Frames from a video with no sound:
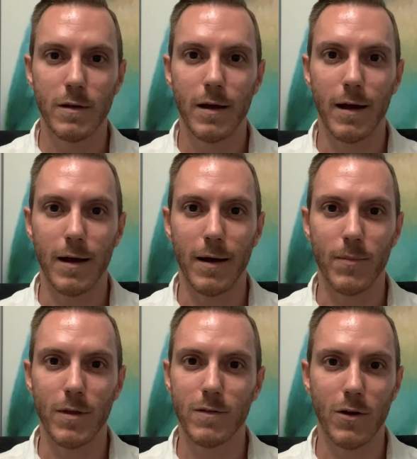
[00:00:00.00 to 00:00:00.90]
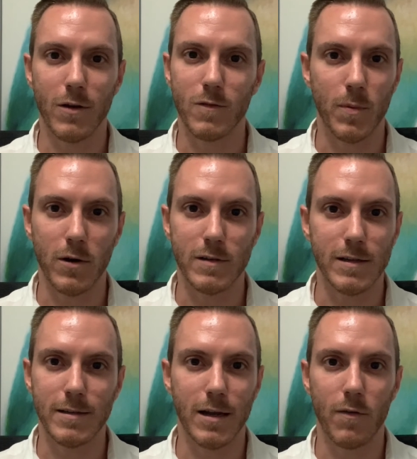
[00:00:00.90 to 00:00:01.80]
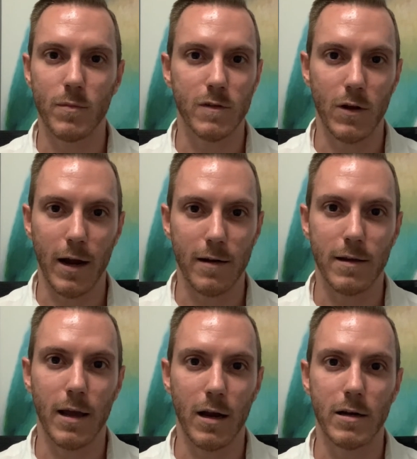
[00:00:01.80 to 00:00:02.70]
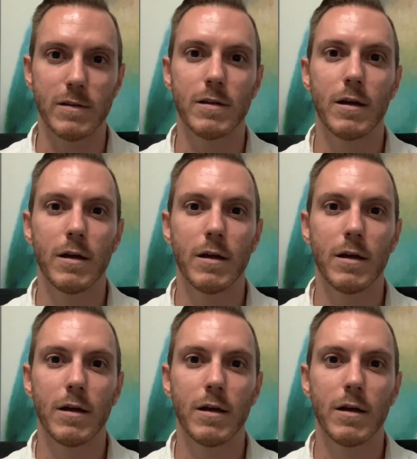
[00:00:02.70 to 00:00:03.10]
There's no conspiracies. The government's not out to get us.